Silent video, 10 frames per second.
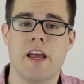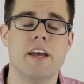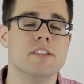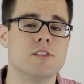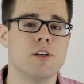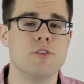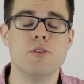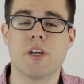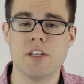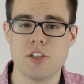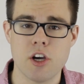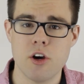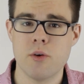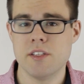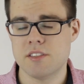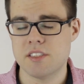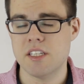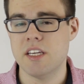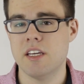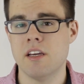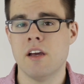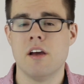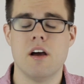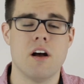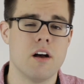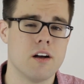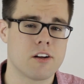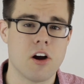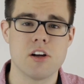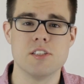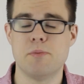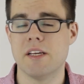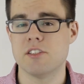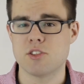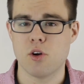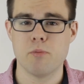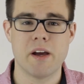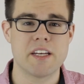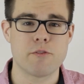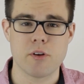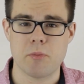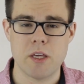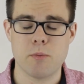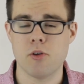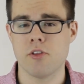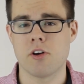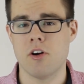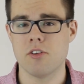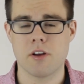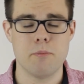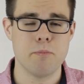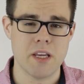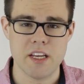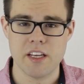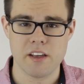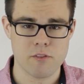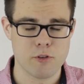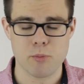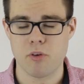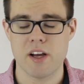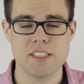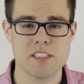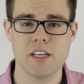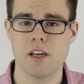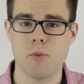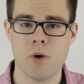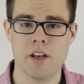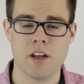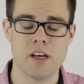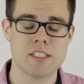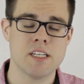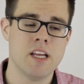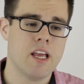And so you can go and see cards being sold by different people. They're all competing for pricing and whatnot.